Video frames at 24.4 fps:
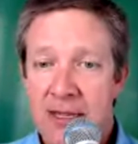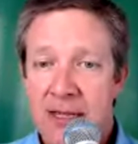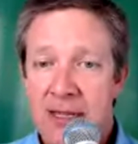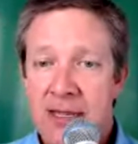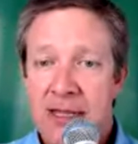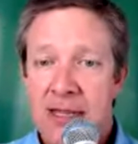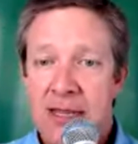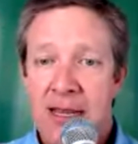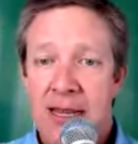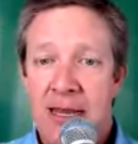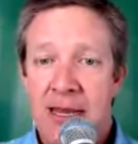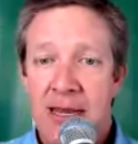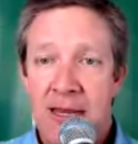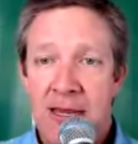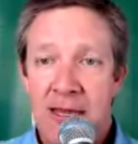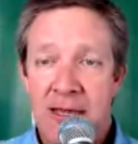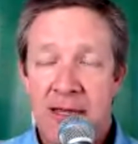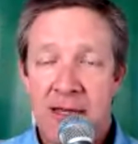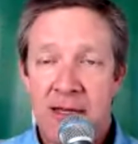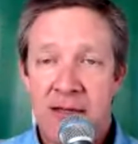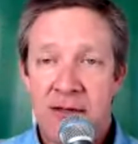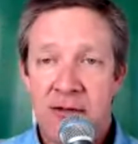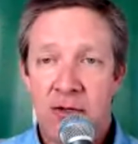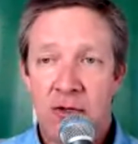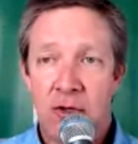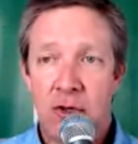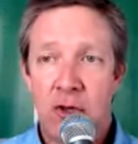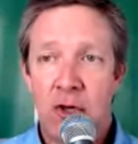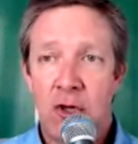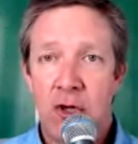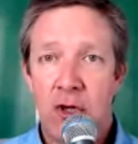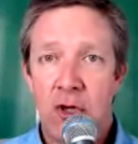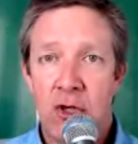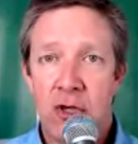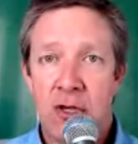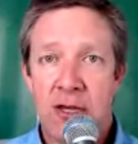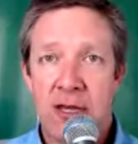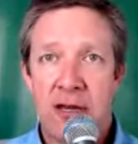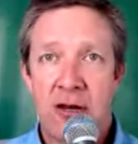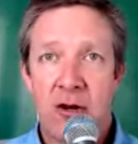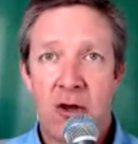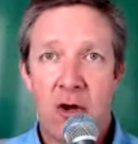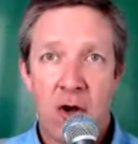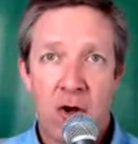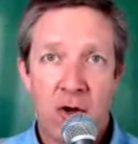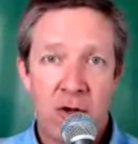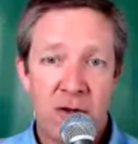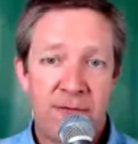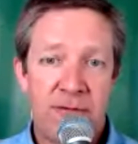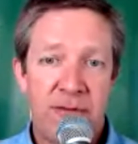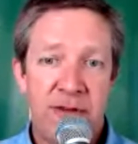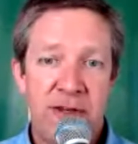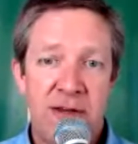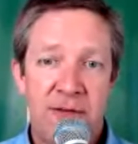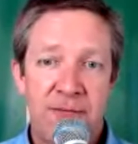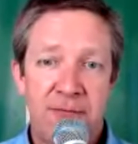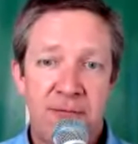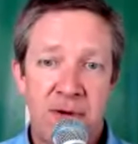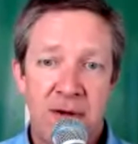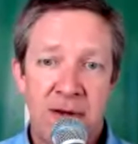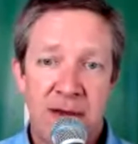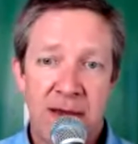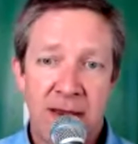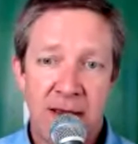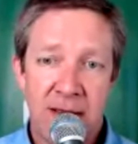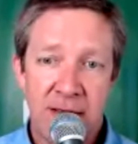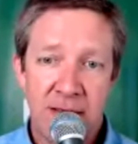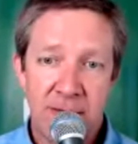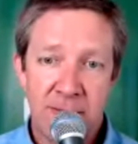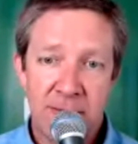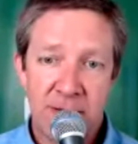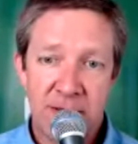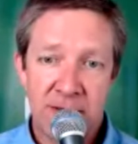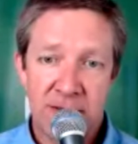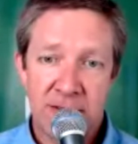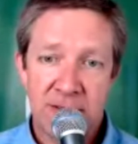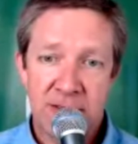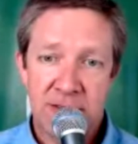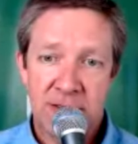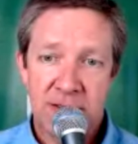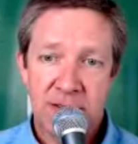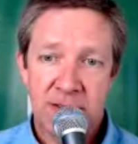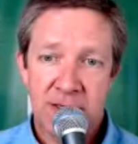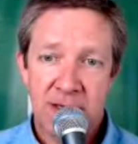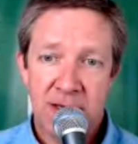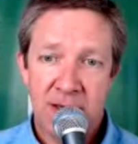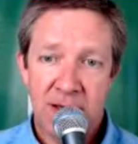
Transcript: and look at all of the different elements